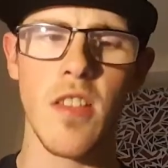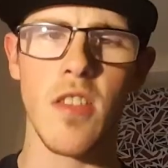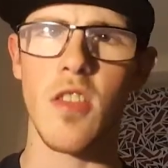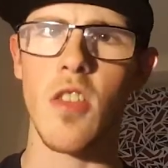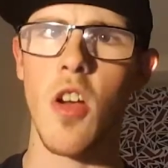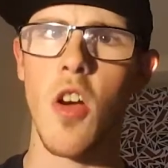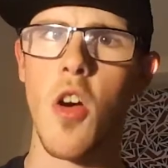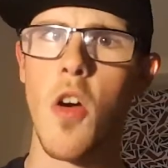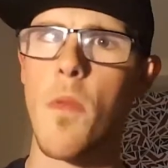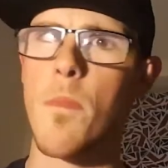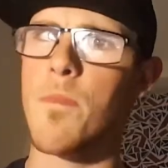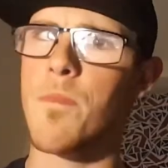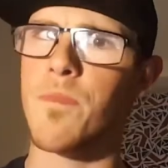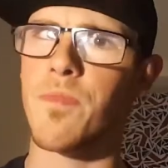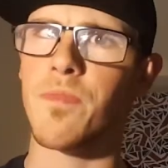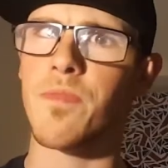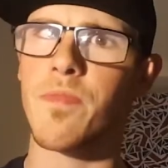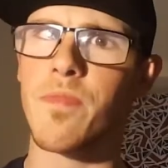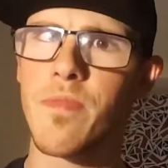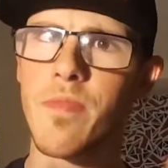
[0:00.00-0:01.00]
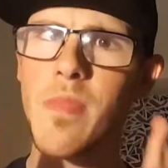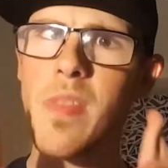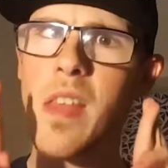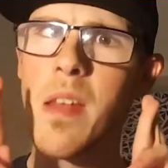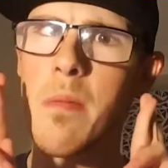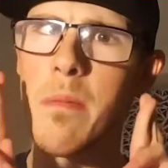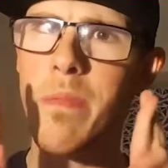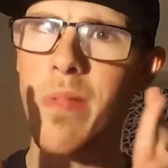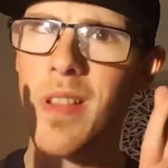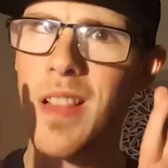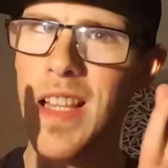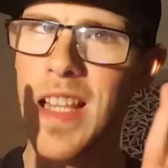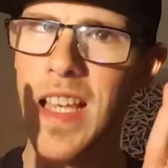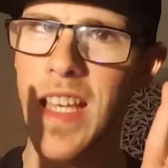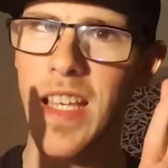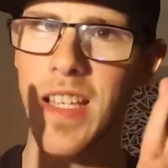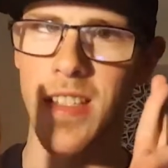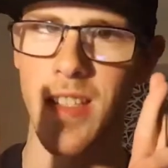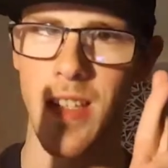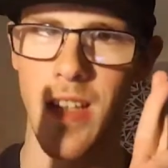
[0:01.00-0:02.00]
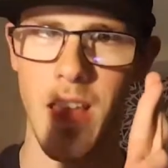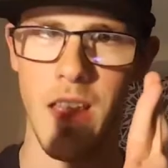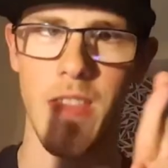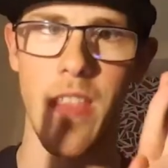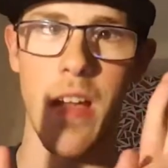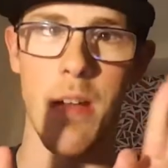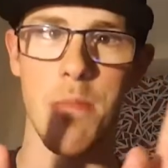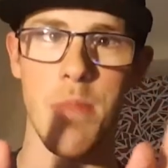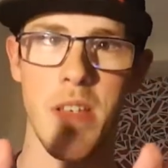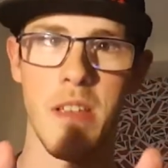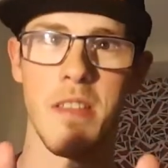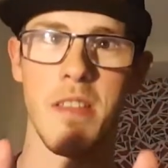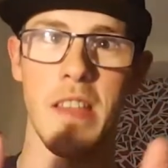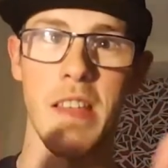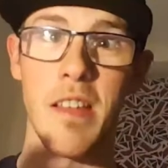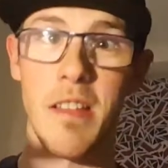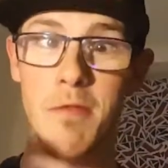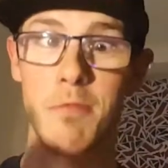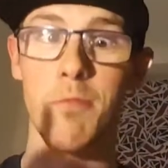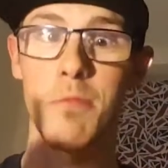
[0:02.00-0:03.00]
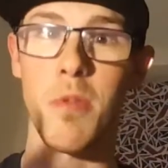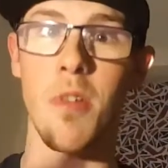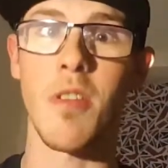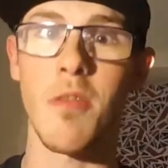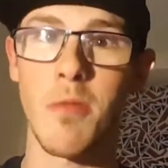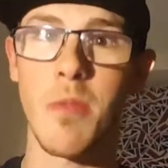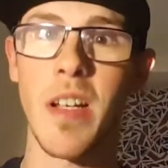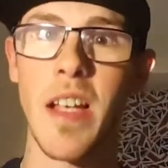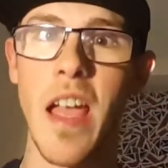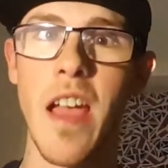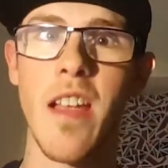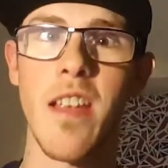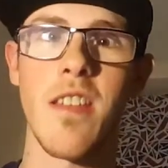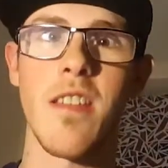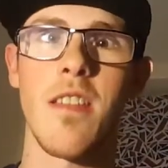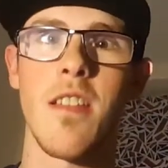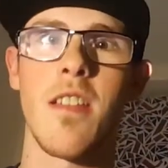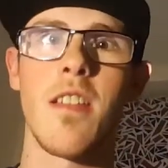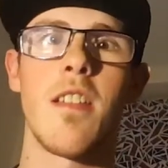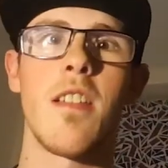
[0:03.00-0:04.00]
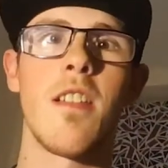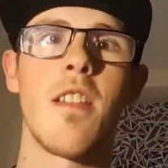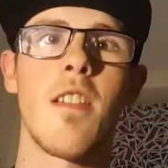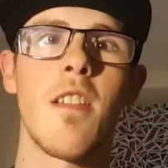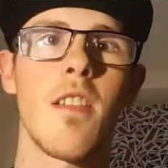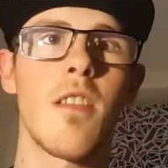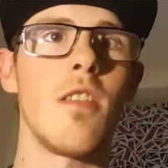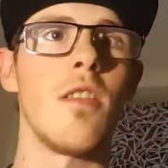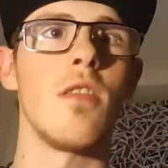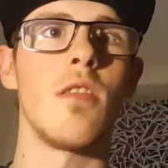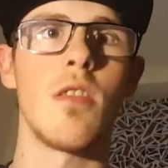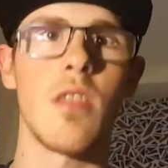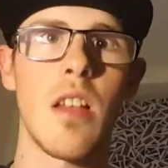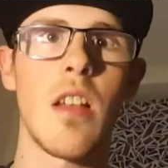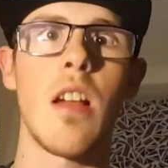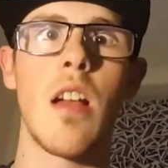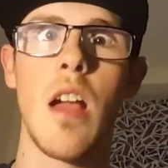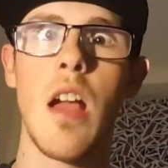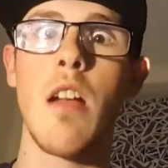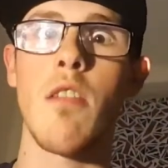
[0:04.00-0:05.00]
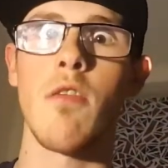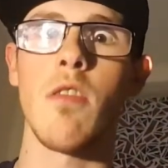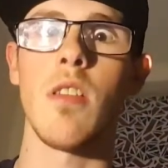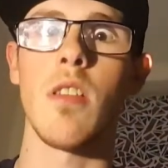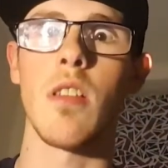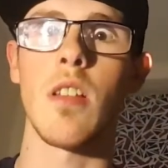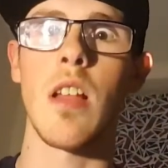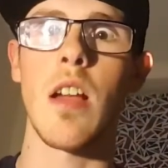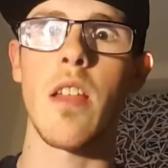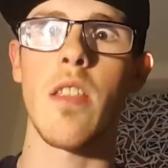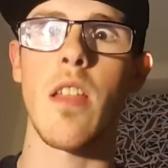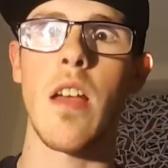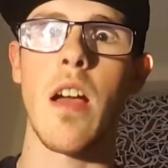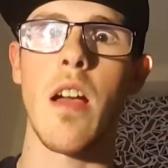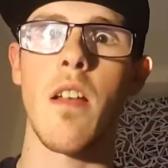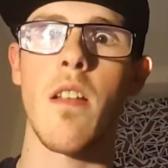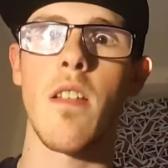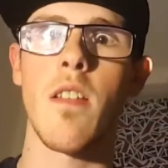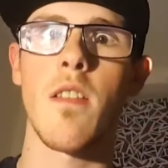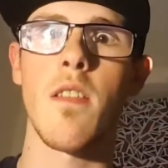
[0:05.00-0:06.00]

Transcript: So please let that be what we're getting, because I really like that.